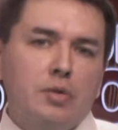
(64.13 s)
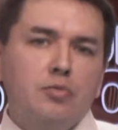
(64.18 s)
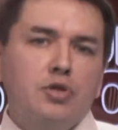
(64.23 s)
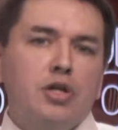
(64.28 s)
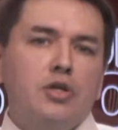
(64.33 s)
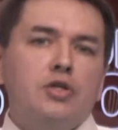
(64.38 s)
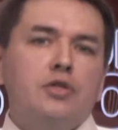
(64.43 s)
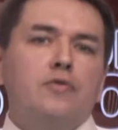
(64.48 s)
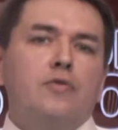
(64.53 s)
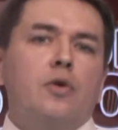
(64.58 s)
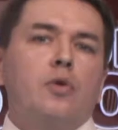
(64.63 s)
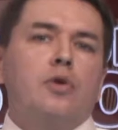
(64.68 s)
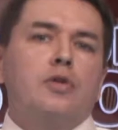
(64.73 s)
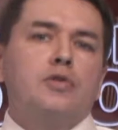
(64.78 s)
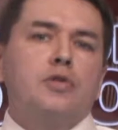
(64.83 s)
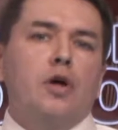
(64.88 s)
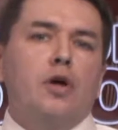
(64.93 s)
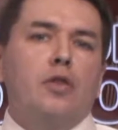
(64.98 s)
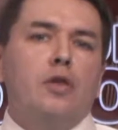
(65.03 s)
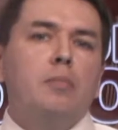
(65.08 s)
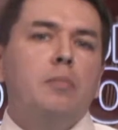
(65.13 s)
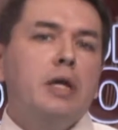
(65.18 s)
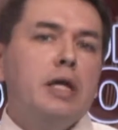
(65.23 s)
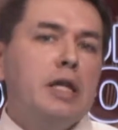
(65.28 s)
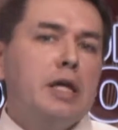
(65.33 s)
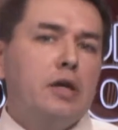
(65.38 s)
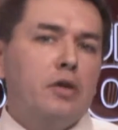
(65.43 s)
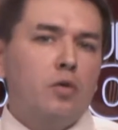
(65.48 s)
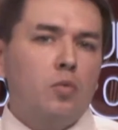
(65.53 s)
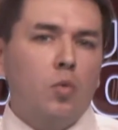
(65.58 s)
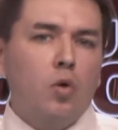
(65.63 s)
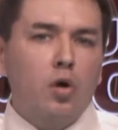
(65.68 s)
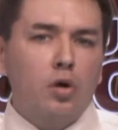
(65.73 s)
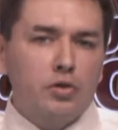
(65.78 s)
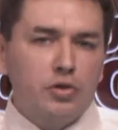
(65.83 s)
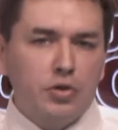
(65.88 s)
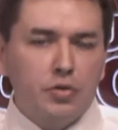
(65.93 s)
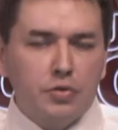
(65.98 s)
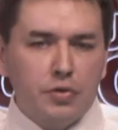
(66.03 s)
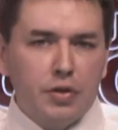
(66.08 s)
judges focus on the meaning of the
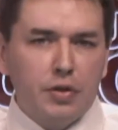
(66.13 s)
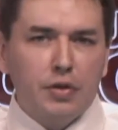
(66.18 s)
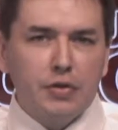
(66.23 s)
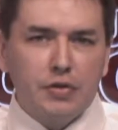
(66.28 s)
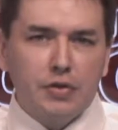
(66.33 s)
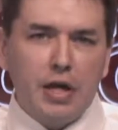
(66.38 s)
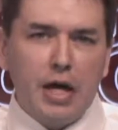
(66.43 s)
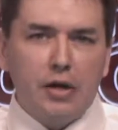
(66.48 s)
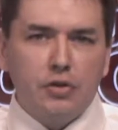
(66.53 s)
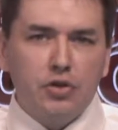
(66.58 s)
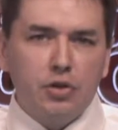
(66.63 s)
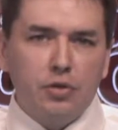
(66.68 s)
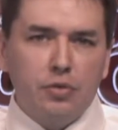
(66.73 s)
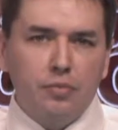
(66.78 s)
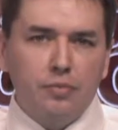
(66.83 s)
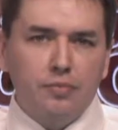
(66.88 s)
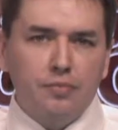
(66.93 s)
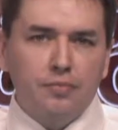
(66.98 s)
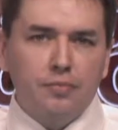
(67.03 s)
words used in the statute.